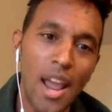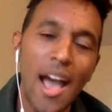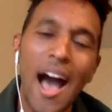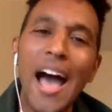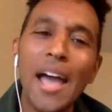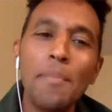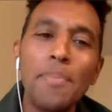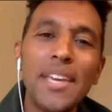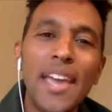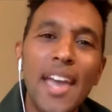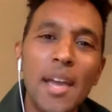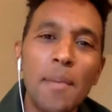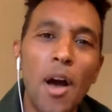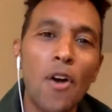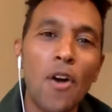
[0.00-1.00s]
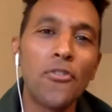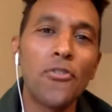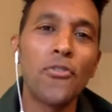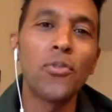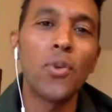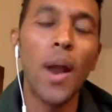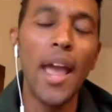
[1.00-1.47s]
I became
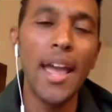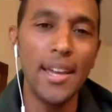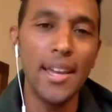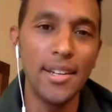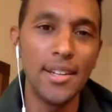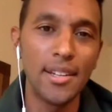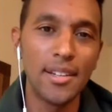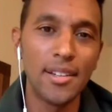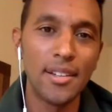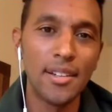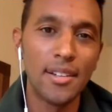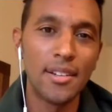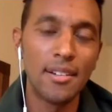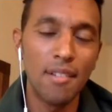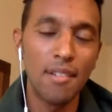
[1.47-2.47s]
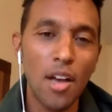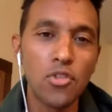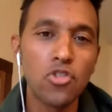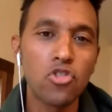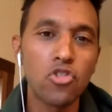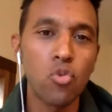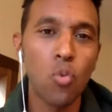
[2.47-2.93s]
afraid of
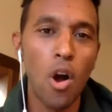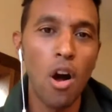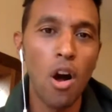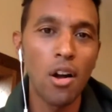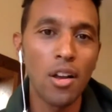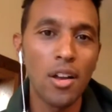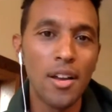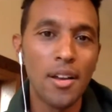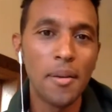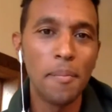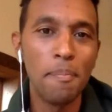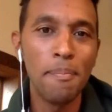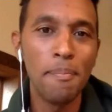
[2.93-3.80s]
strong